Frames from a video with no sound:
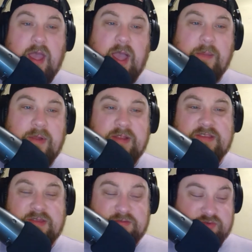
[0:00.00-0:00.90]
I'm going to
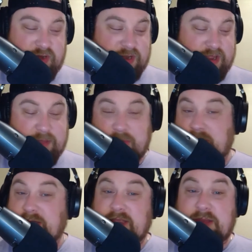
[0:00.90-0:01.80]
still try to keep it
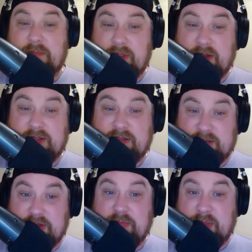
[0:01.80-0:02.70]
at 10 minutes.
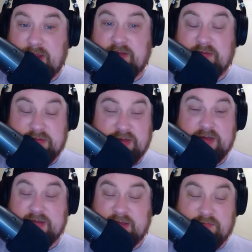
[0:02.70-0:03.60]
It's going to be
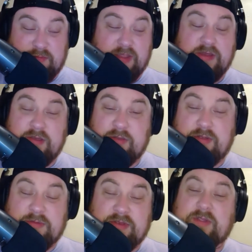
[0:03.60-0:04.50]
interesting to see if we can do
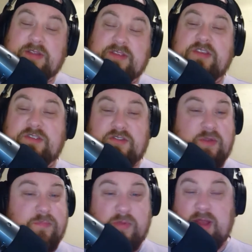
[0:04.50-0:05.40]
it. So let's just
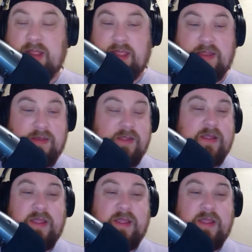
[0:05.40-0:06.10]
jump right in.